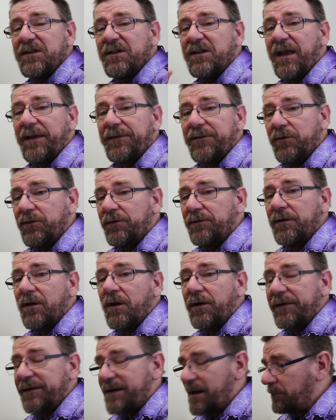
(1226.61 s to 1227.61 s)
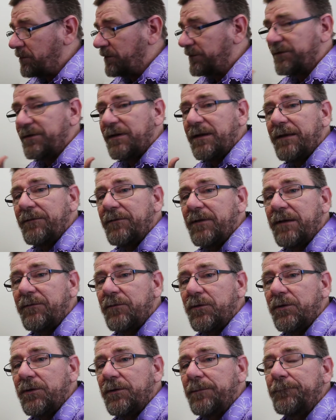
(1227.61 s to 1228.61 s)
does use a lot of tablets. She does love
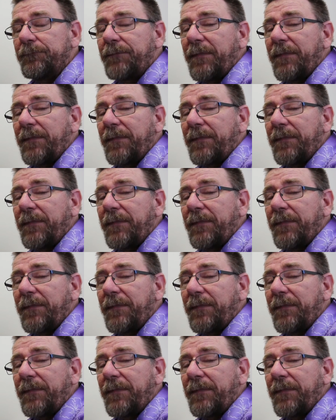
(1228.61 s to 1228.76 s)
her